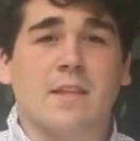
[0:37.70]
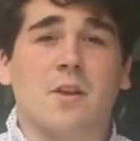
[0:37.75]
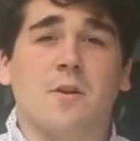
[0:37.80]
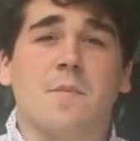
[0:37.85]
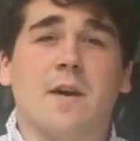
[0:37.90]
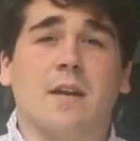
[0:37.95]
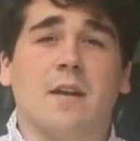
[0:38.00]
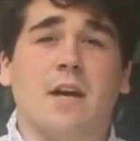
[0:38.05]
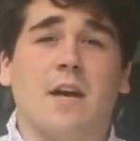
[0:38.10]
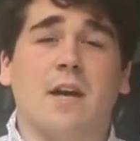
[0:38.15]
There are
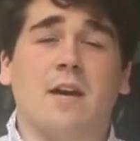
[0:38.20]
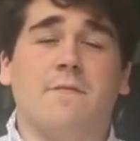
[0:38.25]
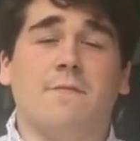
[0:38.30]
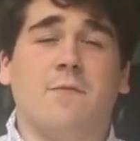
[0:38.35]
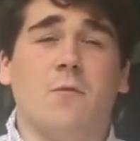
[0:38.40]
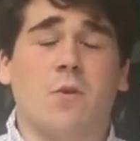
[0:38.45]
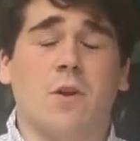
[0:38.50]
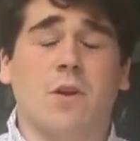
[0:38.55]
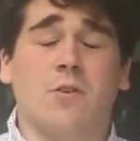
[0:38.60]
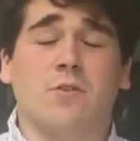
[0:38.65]
about
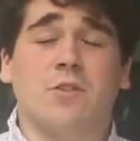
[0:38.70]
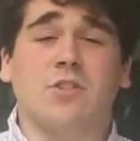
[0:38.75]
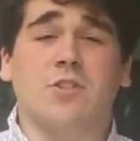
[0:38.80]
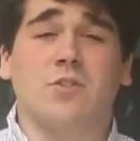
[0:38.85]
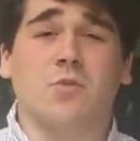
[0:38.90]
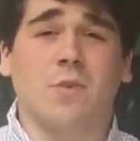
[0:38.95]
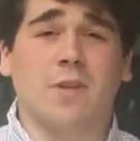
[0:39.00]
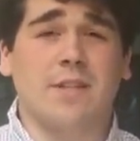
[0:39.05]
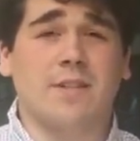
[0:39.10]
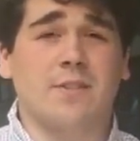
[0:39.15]

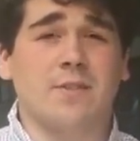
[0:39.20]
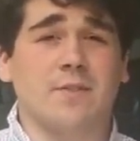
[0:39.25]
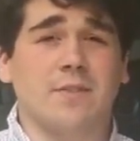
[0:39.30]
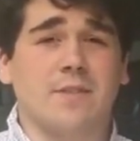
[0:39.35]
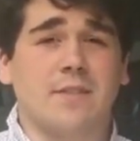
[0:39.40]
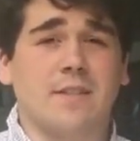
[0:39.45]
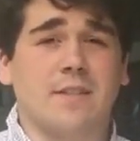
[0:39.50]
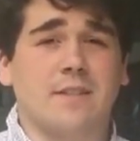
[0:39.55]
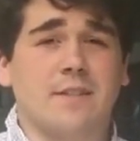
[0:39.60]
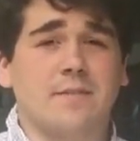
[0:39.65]
420
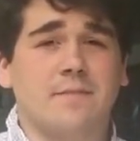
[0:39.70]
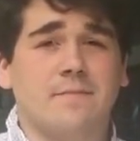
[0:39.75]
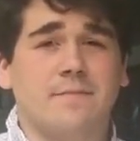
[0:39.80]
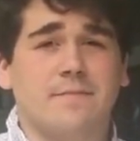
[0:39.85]
students here.